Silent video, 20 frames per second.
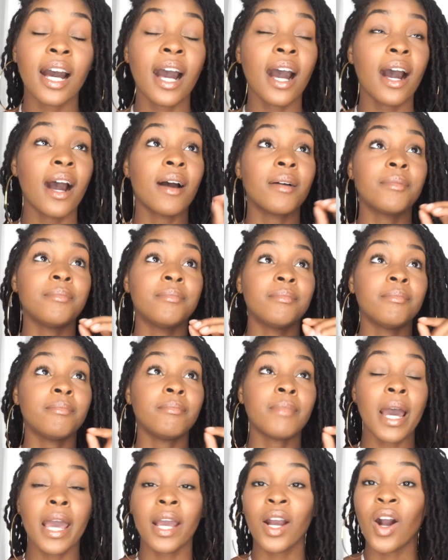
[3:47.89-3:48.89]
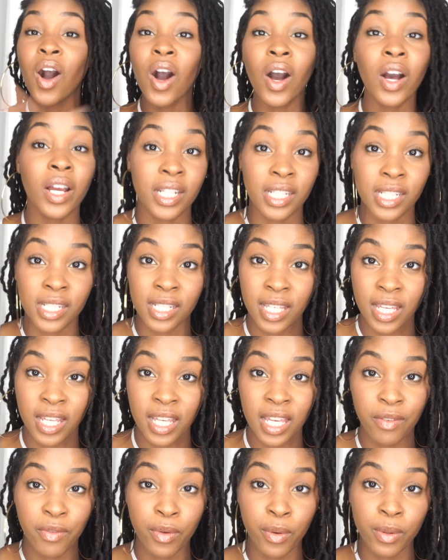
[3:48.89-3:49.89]
My aunt can
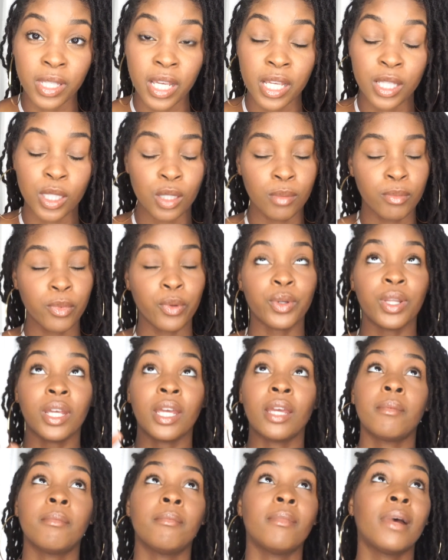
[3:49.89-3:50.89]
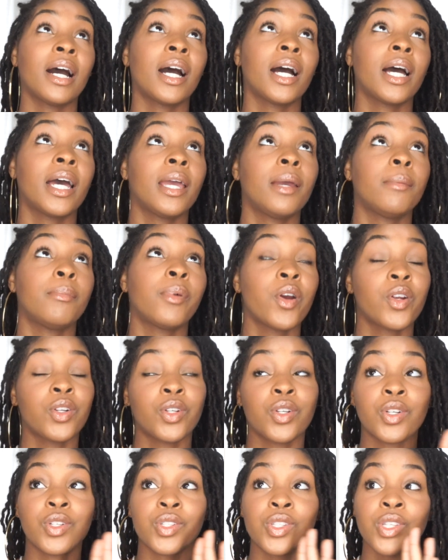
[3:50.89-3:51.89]
give you a testimony. My
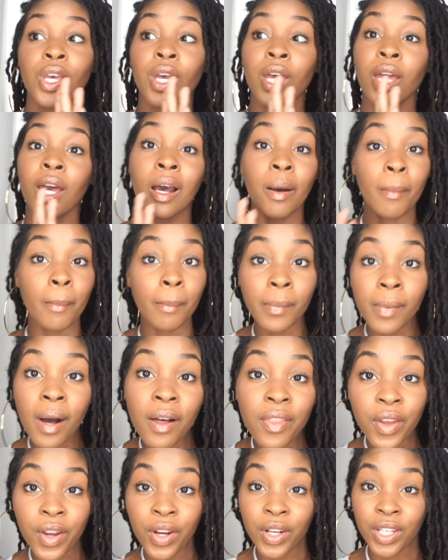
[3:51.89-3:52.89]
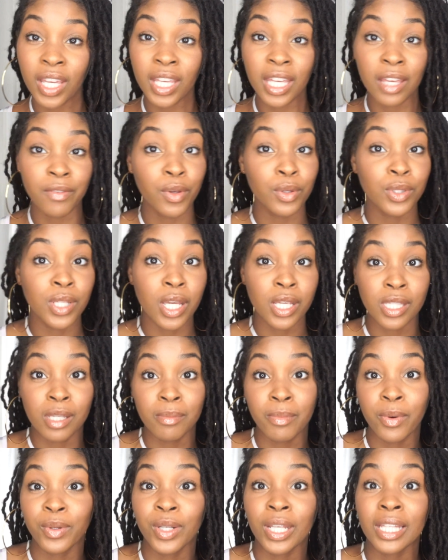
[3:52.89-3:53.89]
partner's mother can give you a
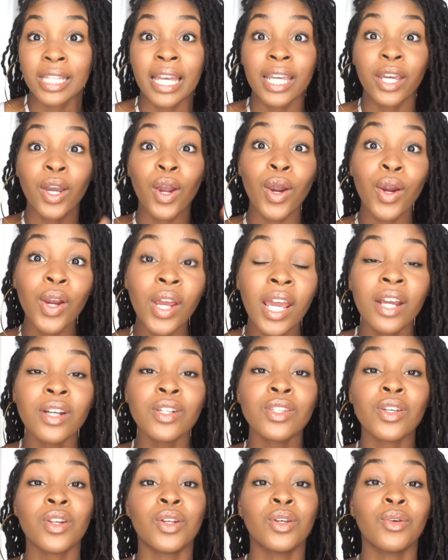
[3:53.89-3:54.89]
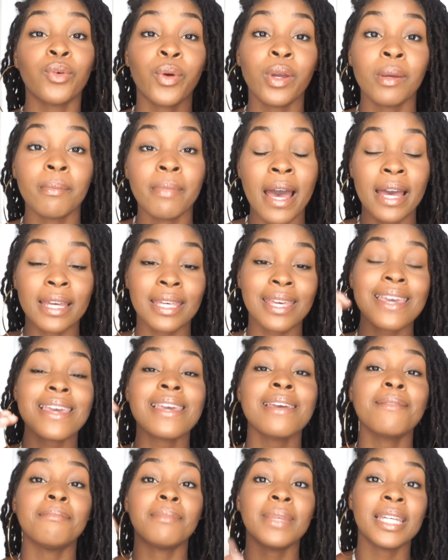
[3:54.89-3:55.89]
testimony. Like, her hair started growing back
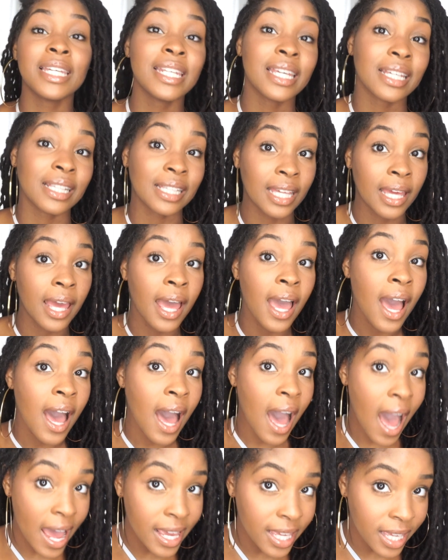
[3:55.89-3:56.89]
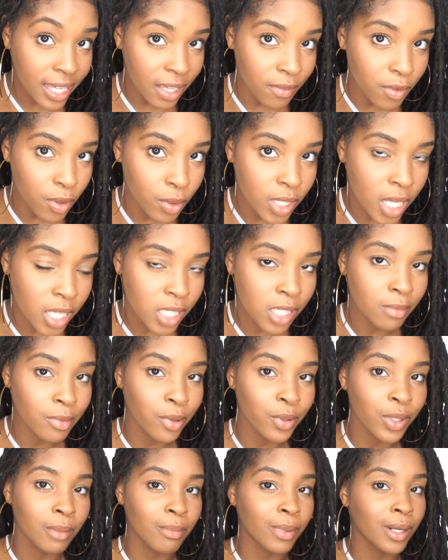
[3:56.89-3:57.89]
immediately. I can give you a
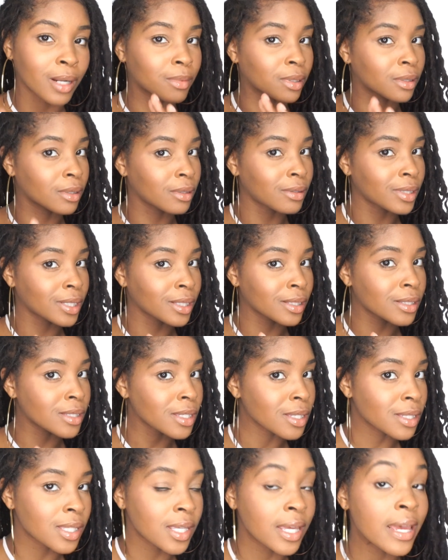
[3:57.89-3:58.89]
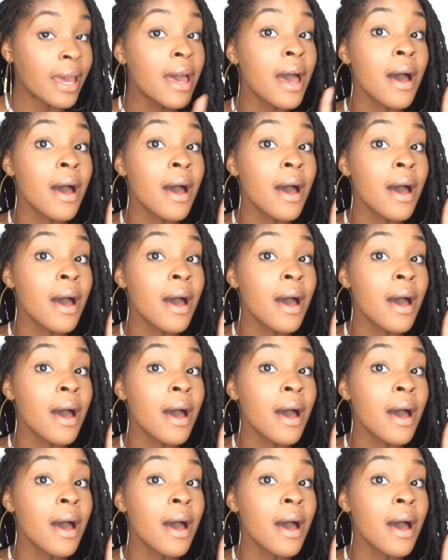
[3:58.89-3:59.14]
testimony, but I'm a little inconsistent.